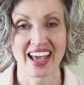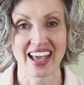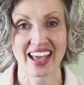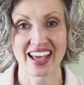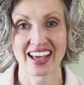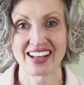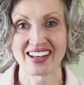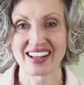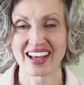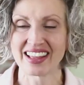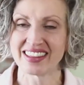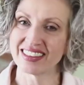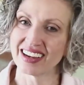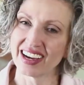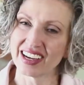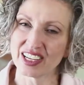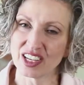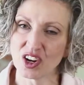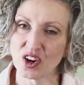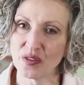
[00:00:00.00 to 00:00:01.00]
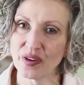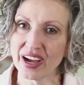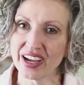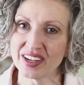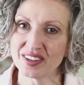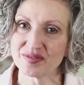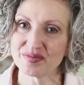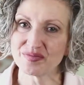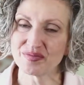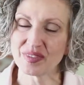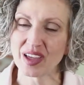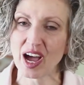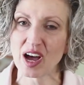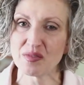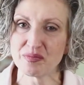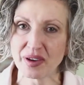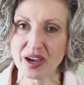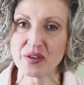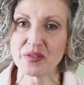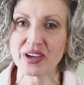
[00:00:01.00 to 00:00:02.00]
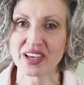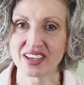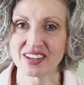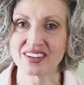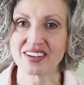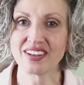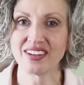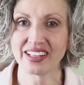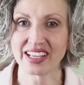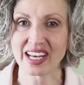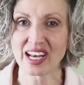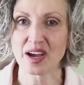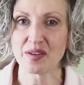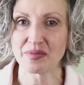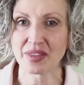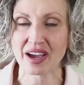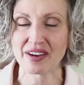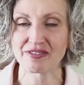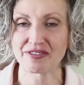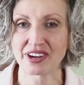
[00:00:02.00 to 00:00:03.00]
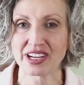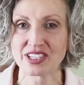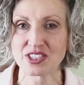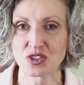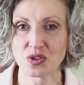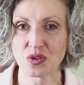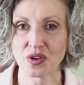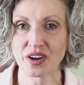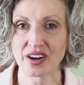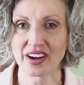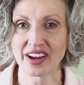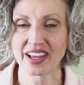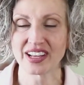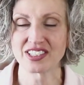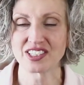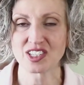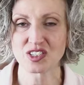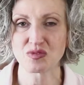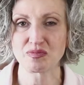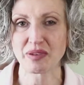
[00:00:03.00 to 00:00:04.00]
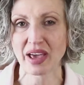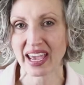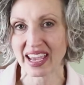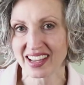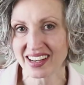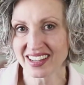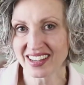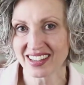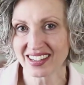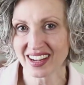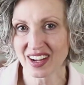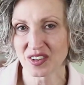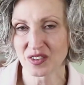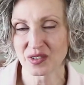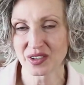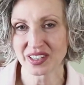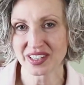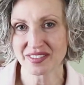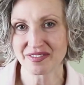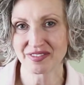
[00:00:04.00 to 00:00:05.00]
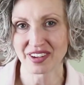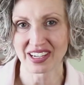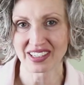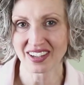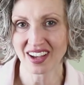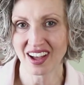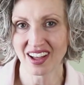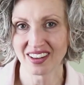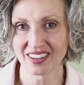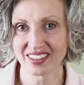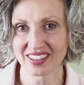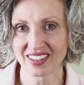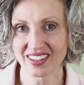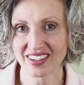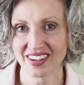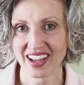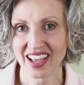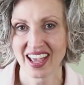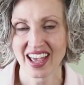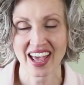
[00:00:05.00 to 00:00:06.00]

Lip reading: And I thought, you know what? I'll bet we could clean up that front door and just paint it a really fun color